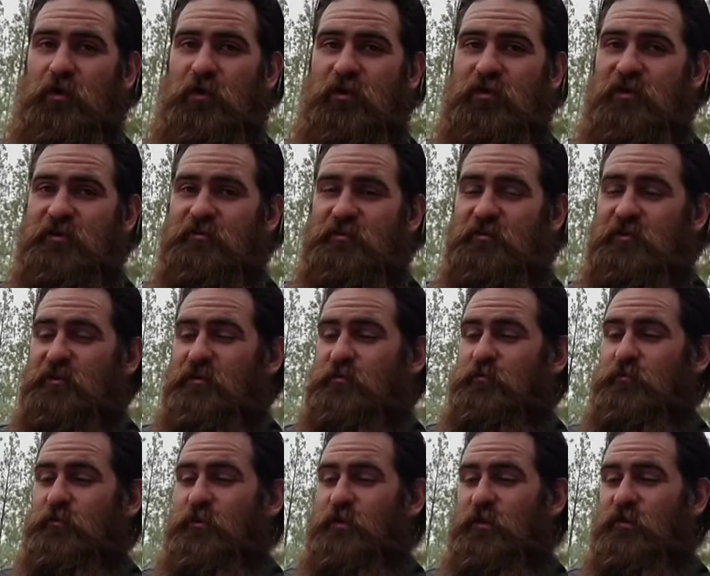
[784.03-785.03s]
It doesn't
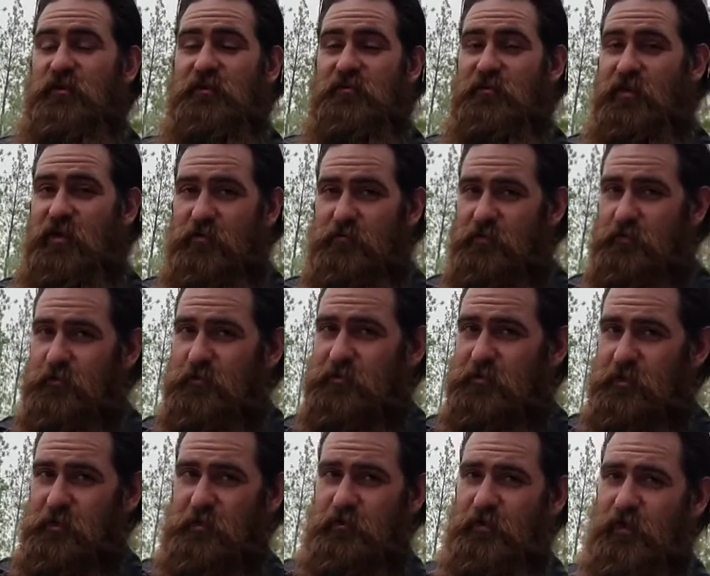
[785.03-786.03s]
give you a
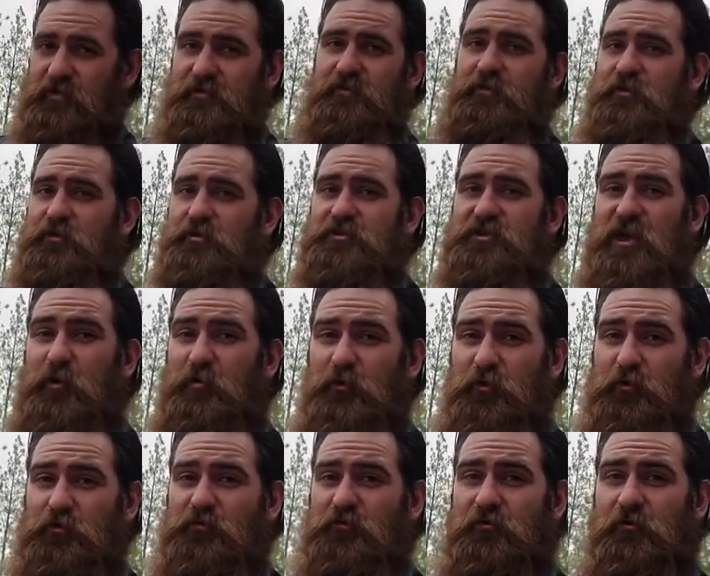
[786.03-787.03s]
show like the other
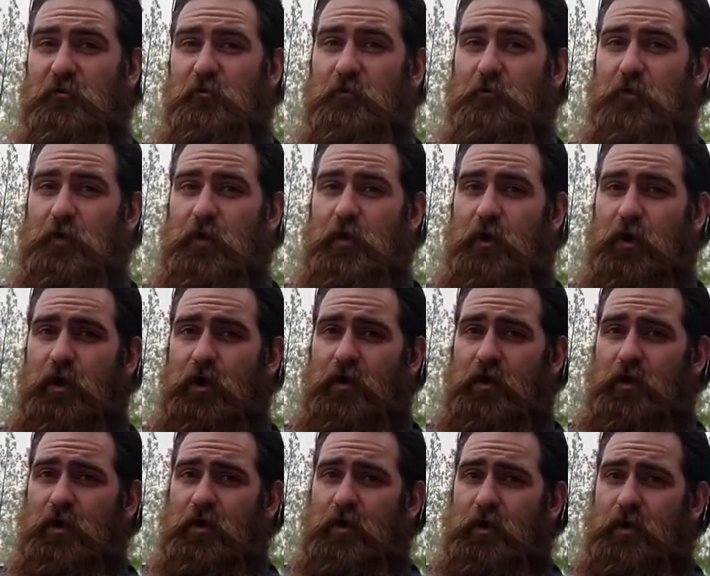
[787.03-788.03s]
shampoos do.
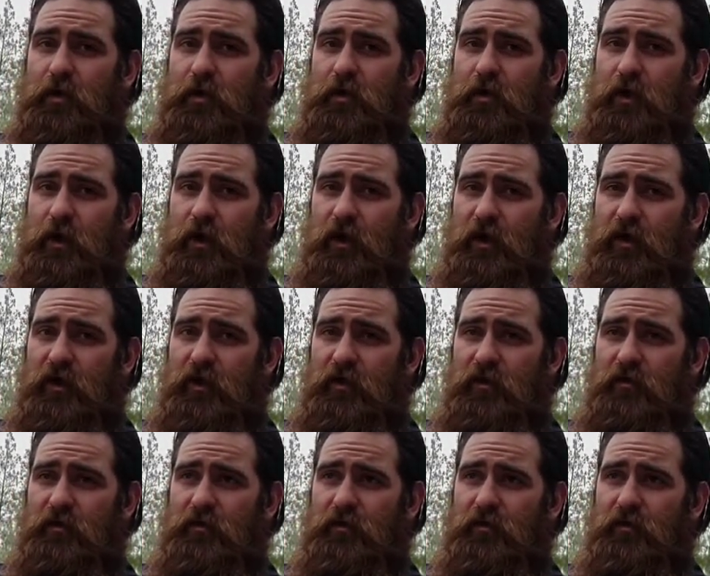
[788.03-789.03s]

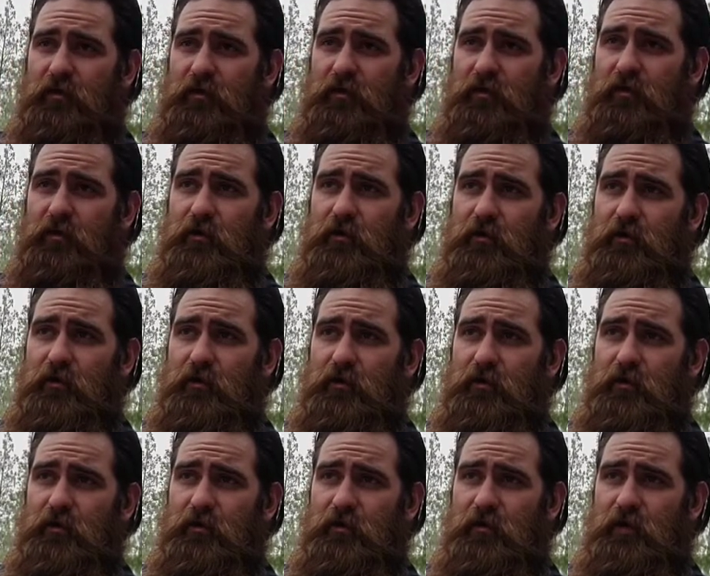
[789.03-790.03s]
And
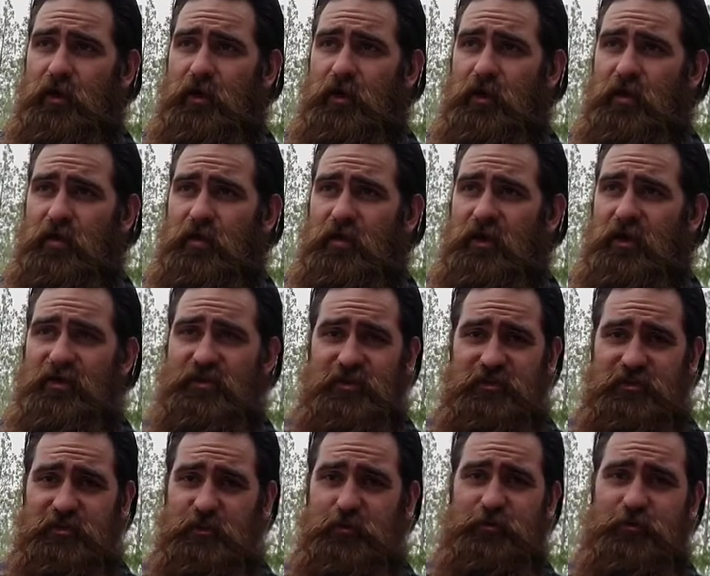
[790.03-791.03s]
it
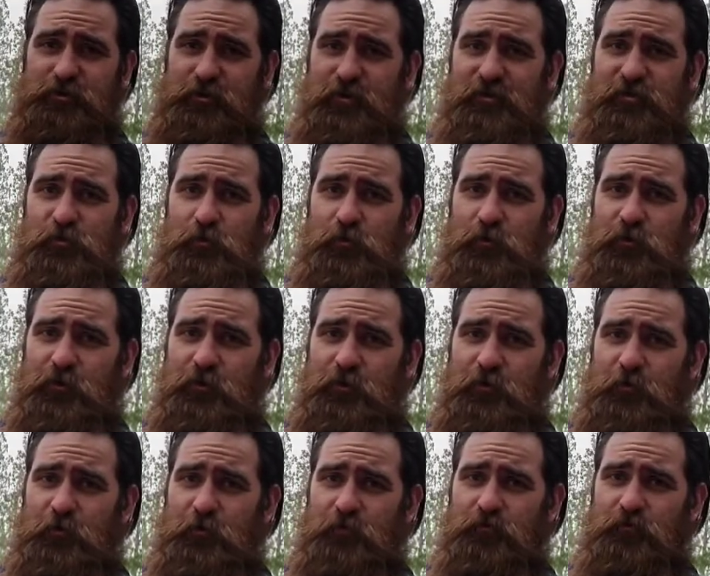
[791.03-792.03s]
just goes straight to
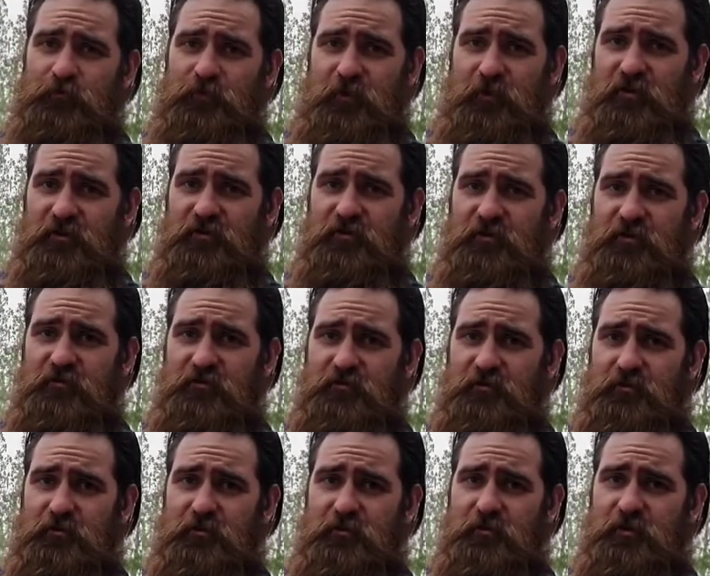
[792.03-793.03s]
work, and it does
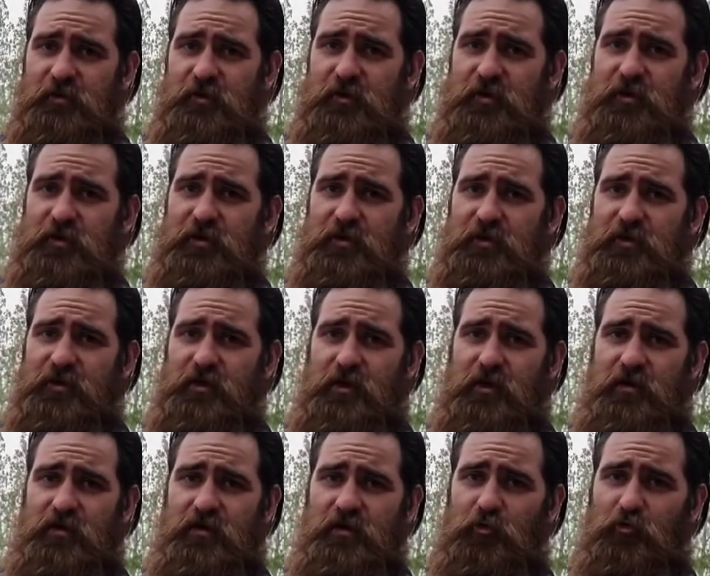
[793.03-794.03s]
good,
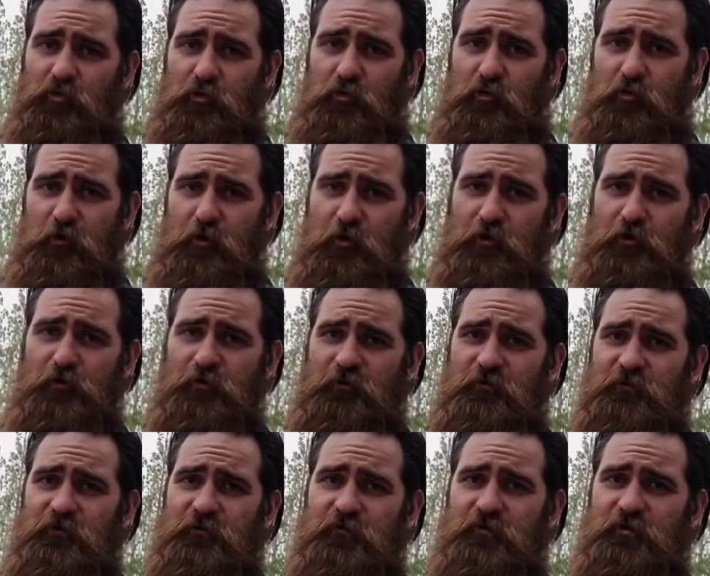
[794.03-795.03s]
and it
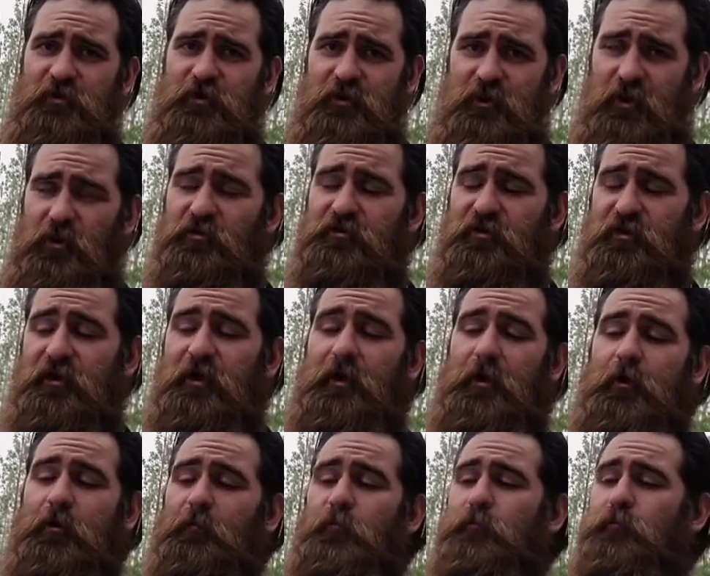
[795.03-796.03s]
promotes healthy
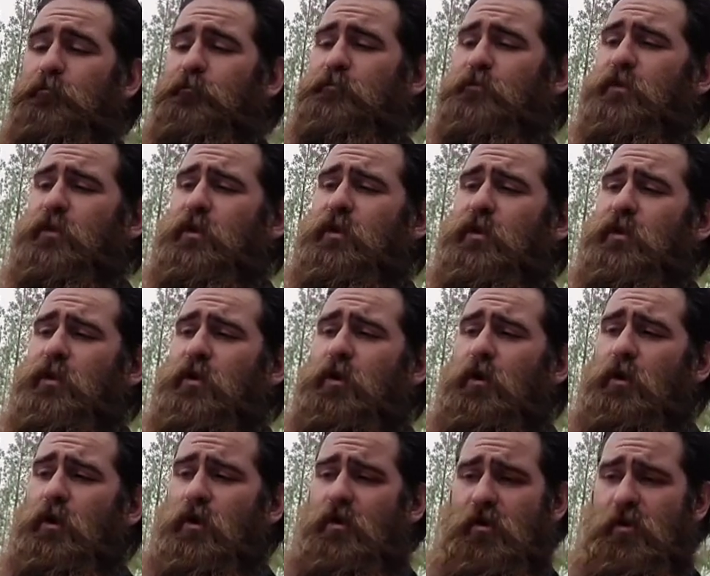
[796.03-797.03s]
hair.
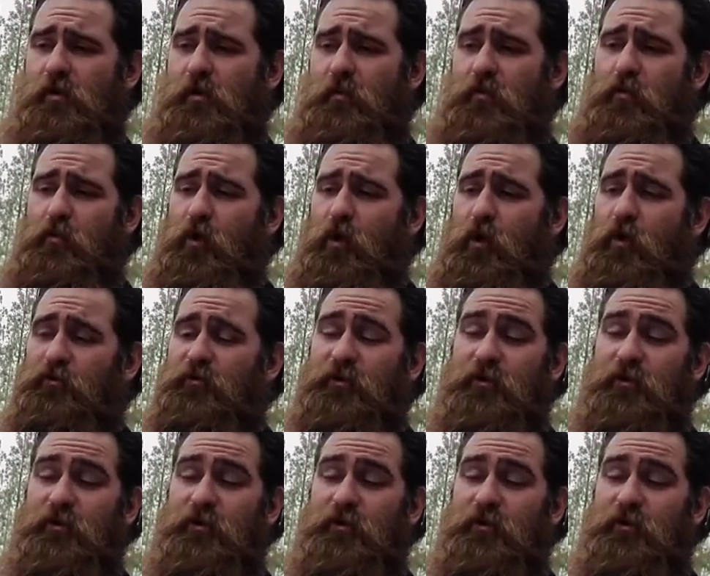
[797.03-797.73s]
All the